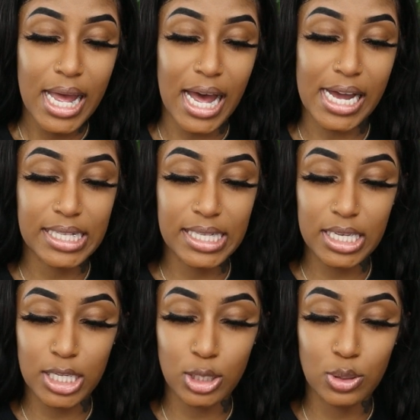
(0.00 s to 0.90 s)
I
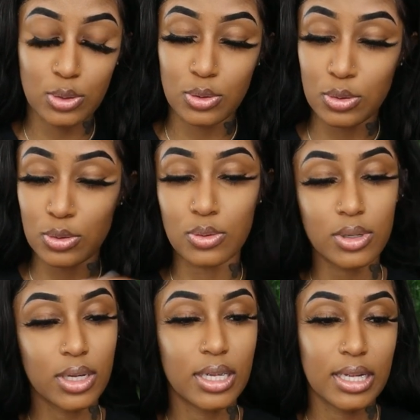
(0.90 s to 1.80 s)
tend to
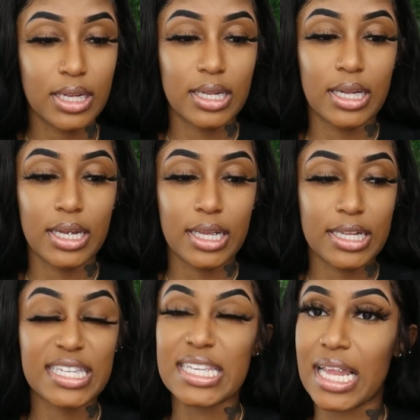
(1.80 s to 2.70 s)

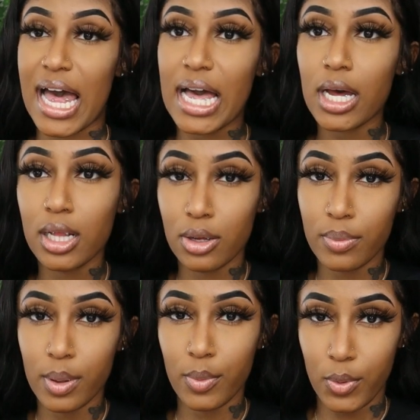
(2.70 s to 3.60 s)
slack a
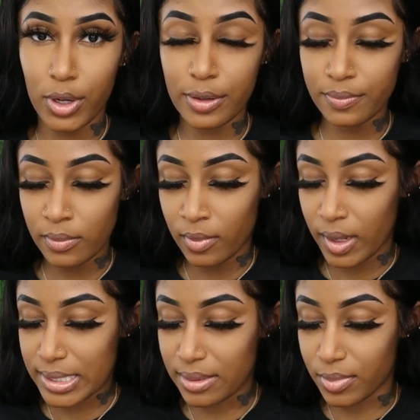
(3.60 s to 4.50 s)
little bit more,
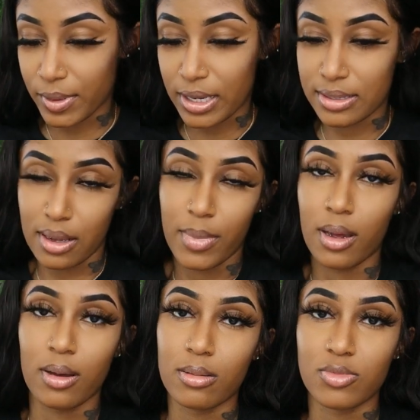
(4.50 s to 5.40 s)
simply because I'm
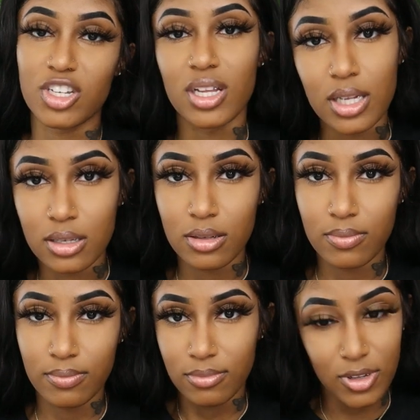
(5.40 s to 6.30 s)
at home chilling,
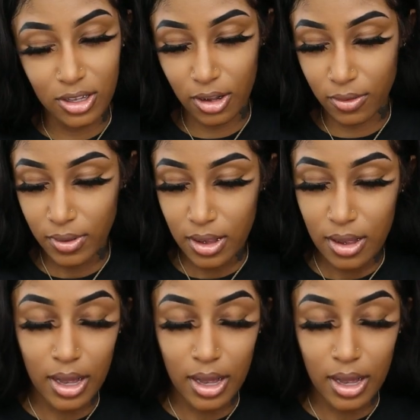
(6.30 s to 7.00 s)
you know.